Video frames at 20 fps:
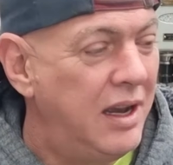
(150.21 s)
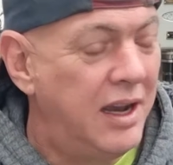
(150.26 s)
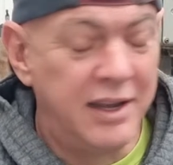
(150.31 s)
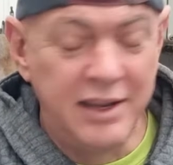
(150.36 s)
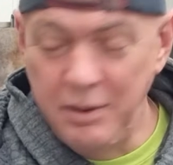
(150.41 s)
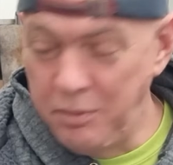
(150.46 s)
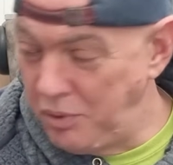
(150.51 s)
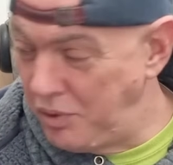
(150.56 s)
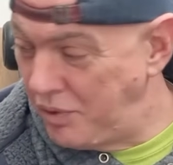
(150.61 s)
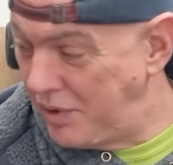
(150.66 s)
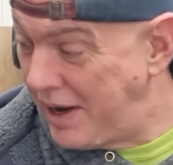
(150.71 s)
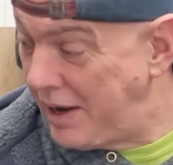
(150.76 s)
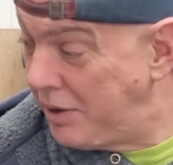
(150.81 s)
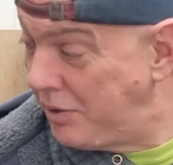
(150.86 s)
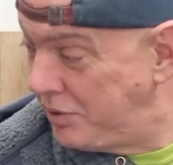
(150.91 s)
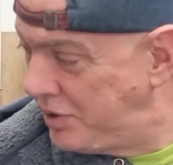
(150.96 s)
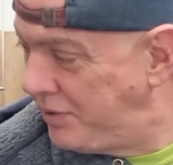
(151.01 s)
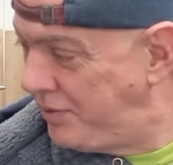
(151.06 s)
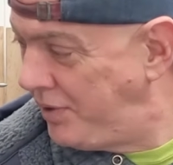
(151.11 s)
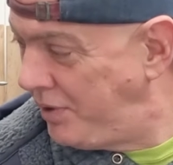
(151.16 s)
and then we'll get
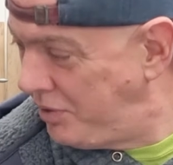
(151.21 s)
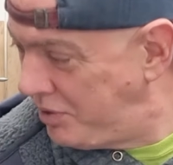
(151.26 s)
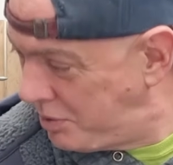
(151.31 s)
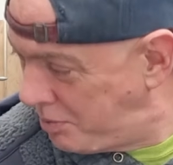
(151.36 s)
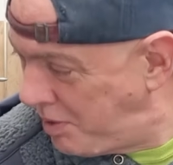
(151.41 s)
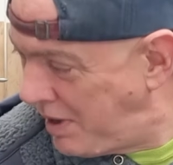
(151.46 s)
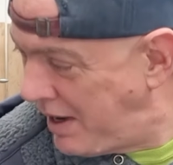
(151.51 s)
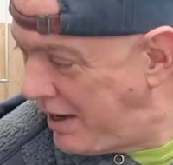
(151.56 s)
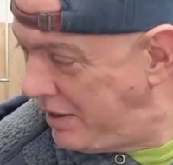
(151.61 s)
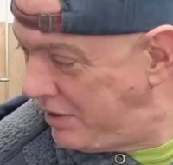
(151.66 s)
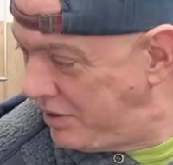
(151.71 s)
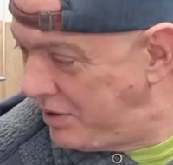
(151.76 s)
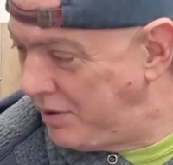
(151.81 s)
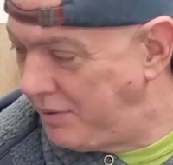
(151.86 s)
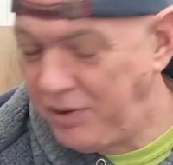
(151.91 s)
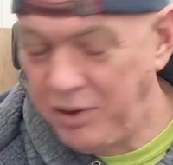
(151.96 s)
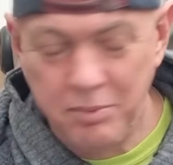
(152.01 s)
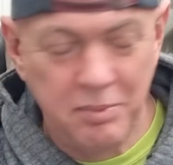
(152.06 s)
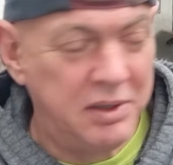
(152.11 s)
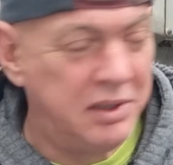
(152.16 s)
on to future plans and a
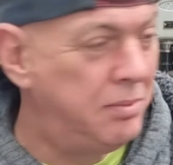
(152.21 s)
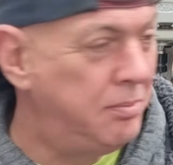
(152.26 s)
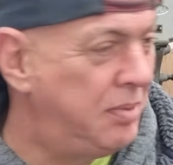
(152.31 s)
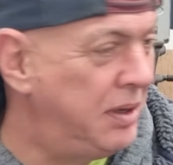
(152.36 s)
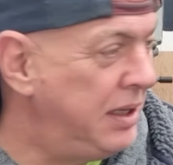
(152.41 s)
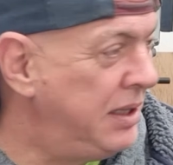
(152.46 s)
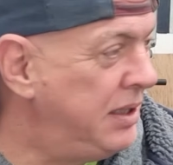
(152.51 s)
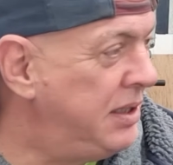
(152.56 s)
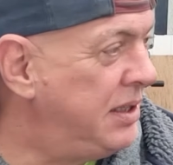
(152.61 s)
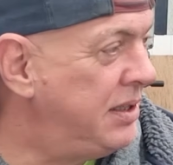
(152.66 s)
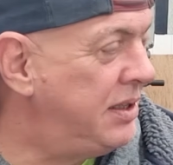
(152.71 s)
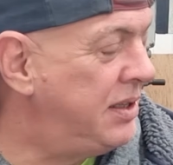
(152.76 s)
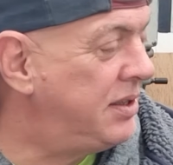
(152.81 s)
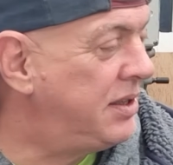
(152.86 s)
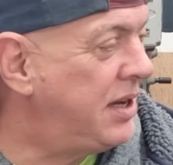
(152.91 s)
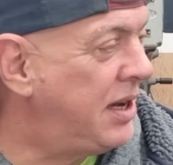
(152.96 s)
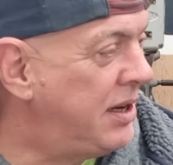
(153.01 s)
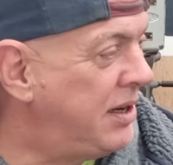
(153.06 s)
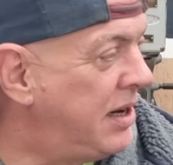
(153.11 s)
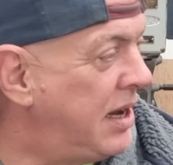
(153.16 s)
few bits and pieces that's
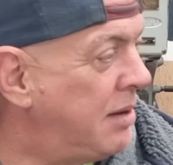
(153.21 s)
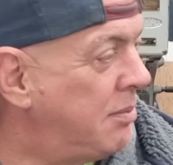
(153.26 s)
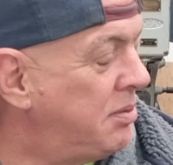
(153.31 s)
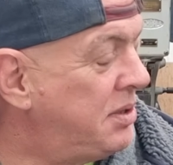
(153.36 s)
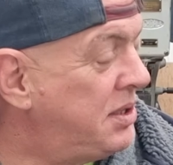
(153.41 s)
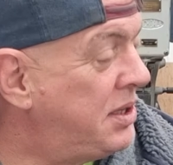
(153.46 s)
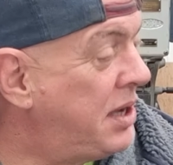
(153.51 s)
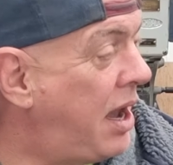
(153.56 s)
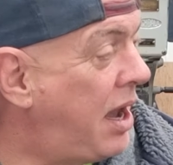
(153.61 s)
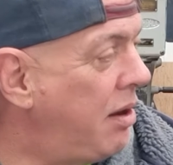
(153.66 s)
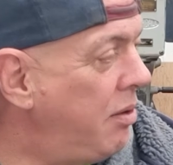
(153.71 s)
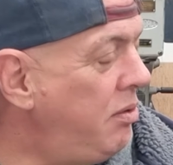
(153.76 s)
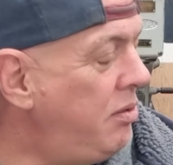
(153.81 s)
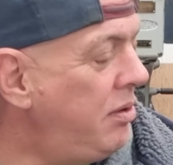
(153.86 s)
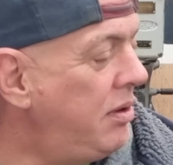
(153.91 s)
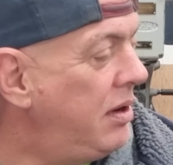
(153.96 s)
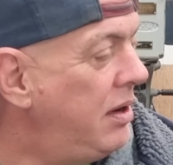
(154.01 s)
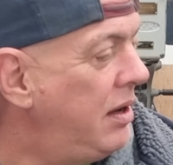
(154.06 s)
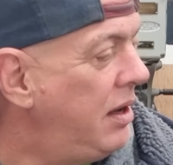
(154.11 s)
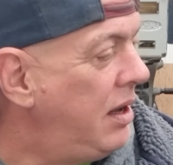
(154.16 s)
turned up. So
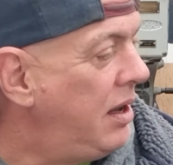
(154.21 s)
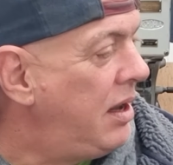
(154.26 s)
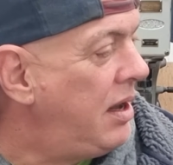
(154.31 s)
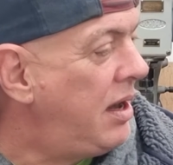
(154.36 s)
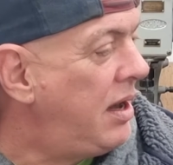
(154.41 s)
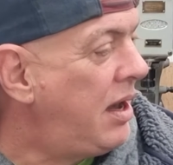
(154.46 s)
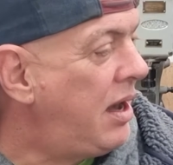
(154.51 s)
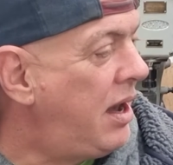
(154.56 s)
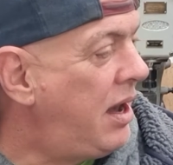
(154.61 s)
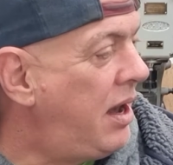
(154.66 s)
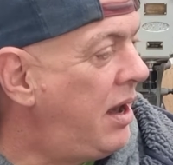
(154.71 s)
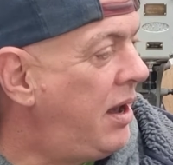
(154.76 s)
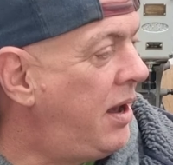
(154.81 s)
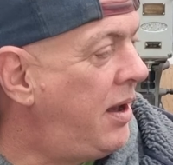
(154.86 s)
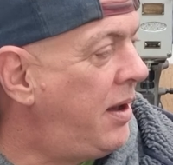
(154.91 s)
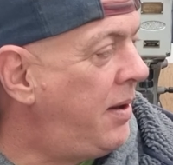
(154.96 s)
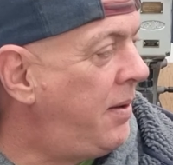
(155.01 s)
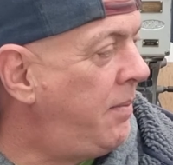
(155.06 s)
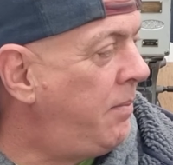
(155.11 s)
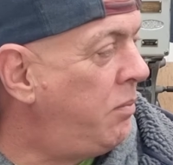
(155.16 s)

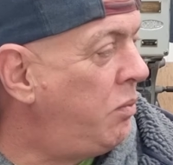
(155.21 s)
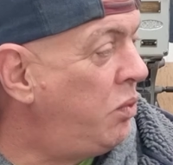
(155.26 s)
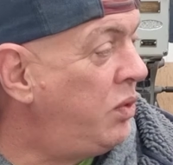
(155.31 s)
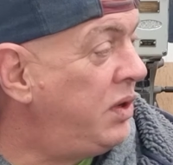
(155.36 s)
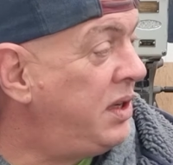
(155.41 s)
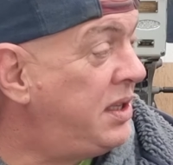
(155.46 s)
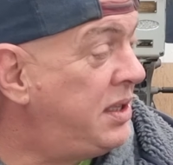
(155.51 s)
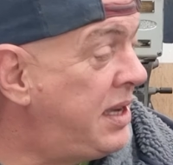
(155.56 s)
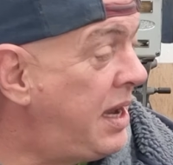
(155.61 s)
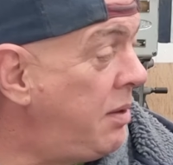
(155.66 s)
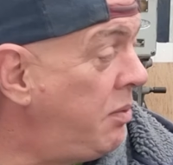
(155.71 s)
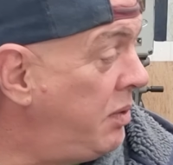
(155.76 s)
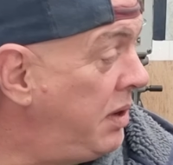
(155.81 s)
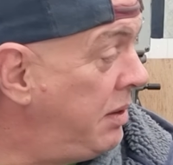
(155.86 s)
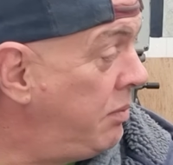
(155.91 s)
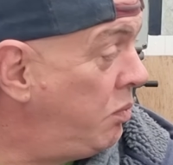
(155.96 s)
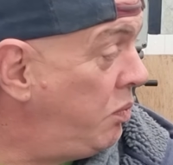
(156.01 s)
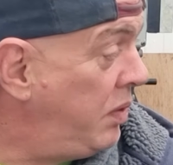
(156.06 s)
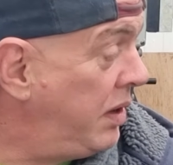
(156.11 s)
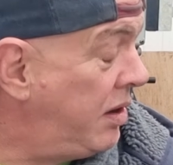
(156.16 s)
we
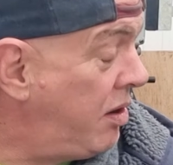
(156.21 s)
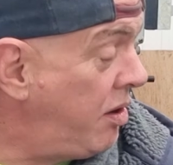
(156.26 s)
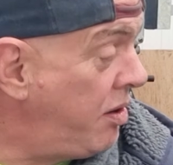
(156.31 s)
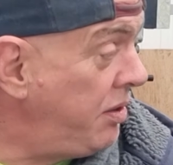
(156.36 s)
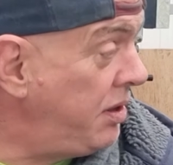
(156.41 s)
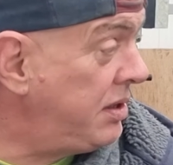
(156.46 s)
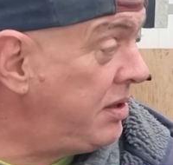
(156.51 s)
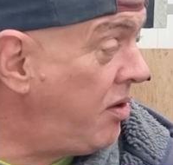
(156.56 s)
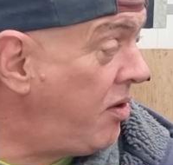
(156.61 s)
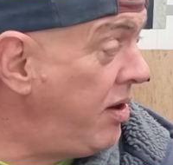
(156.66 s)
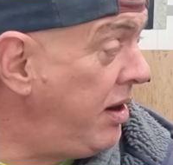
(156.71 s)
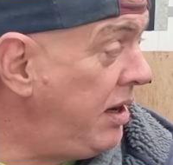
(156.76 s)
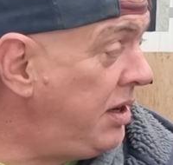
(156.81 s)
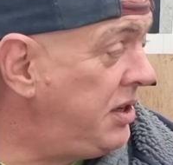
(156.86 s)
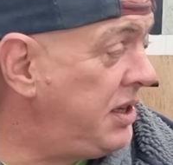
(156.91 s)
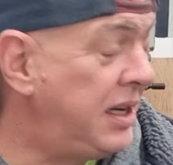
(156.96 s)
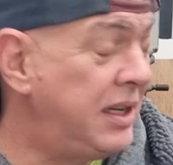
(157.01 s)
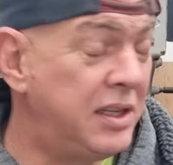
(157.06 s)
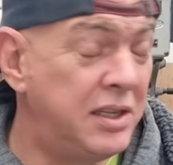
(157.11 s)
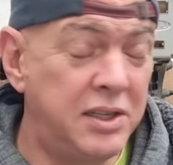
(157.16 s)
got the
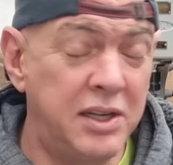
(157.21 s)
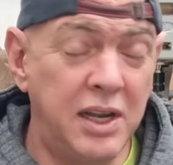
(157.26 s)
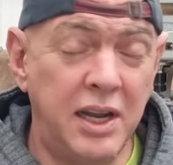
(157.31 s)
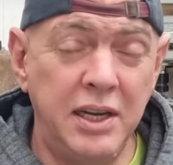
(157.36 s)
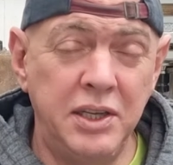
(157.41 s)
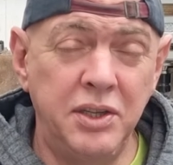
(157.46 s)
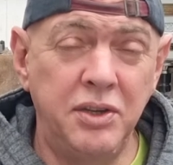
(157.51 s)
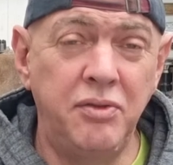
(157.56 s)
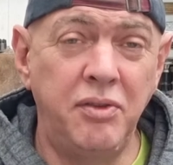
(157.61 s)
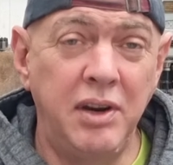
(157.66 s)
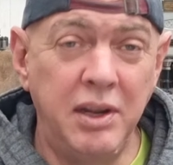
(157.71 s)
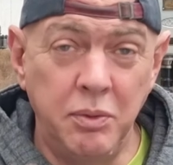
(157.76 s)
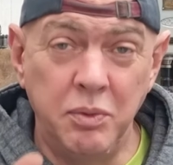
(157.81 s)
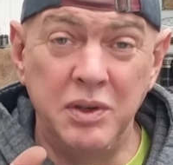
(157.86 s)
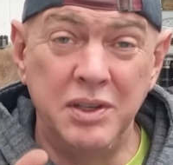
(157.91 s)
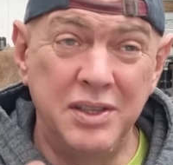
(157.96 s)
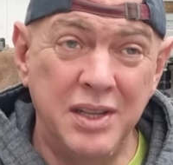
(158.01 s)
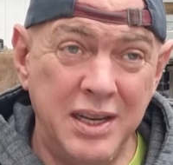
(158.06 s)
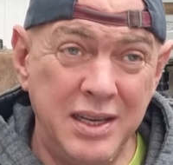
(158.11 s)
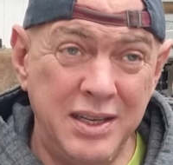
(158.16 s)
Dynojet Stage 3,
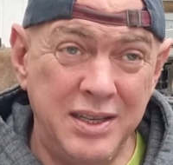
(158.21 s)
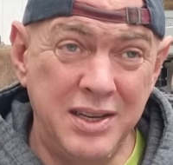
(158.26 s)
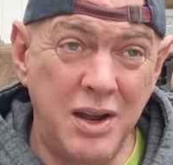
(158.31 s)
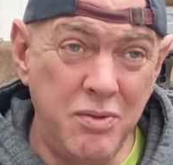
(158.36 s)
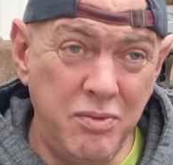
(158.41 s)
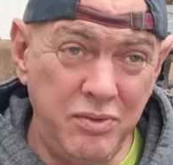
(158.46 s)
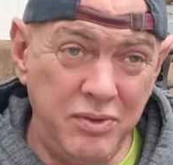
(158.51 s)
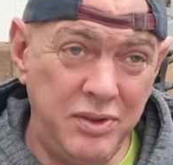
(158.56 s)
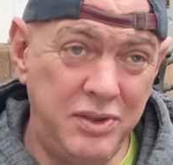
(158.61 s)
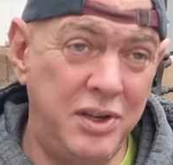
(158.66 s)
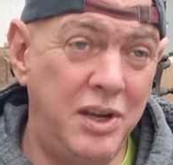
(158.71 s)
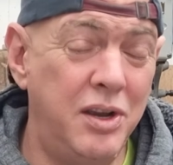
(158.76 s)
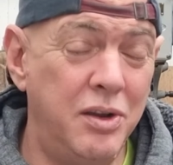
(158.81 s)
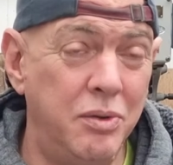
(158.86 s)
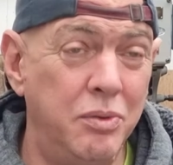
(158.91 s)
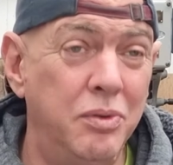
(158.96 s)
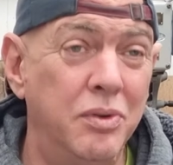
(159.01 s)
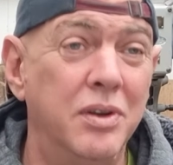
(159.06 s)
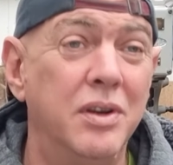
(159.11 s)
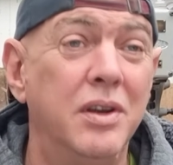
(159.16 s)
which they don't
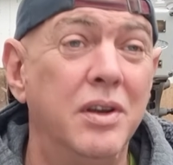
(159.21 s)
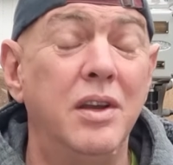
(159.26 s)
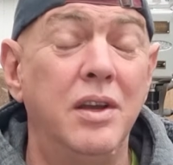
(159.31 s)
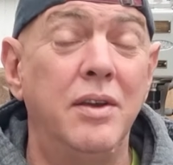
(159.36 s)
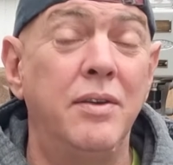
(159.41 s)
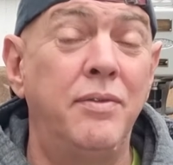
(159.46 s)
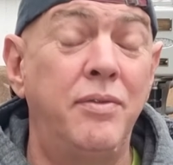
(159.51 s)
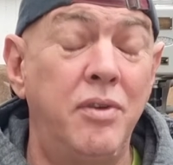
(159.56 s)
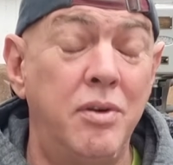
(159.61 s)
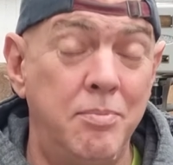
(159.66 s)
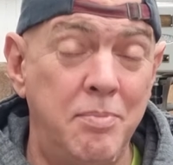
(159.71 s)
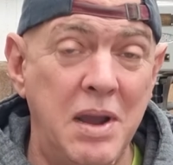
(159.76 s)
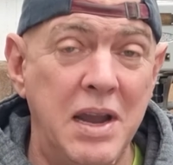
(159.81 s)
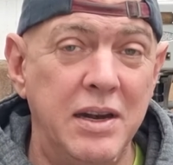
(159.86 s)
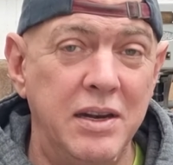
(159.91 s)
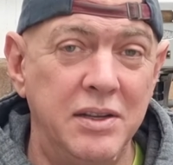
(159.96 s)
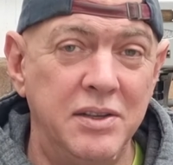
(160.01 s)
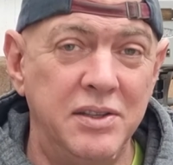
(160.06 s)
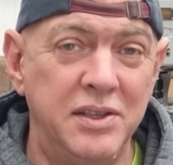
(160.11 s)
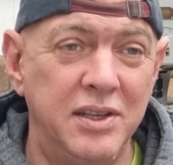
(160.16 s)
do for a
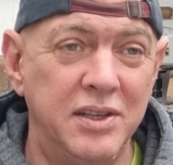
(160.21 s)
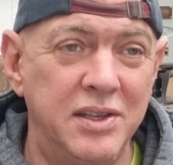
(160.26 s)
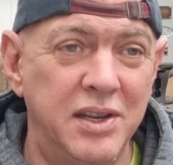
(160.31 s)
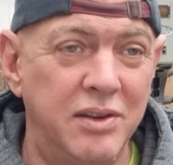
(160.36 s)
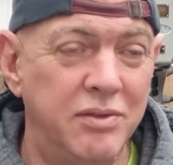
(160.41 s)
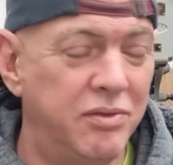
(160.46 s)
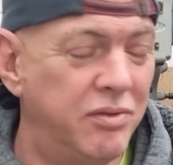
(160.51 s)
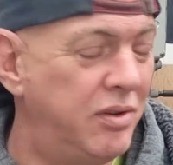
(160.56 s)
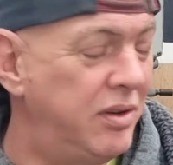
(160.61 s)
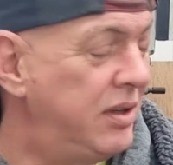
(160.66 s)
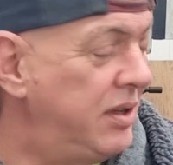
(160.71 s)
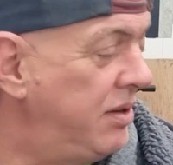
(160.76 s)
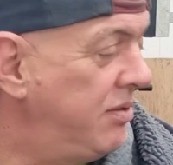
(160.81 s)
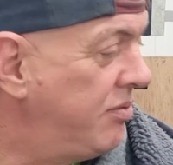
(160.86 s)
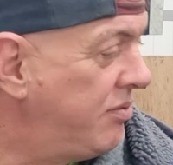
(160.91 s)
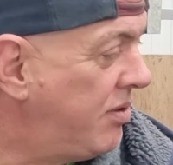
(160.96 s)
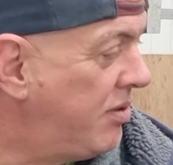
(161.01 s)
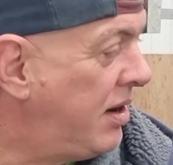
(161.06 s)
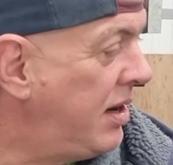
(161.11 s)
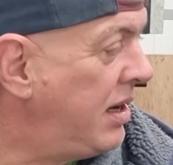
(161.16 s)
Bandit 600,
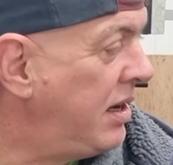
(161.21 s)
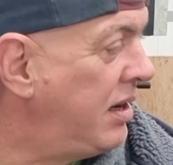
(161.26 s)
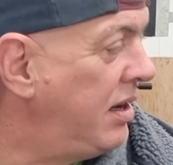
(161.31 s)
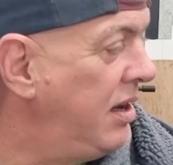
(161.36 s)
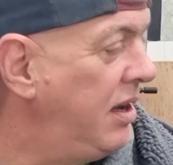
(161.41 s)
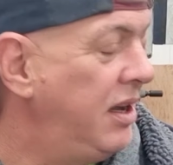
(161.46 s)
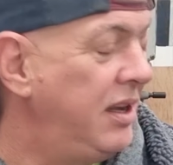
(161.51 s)
right?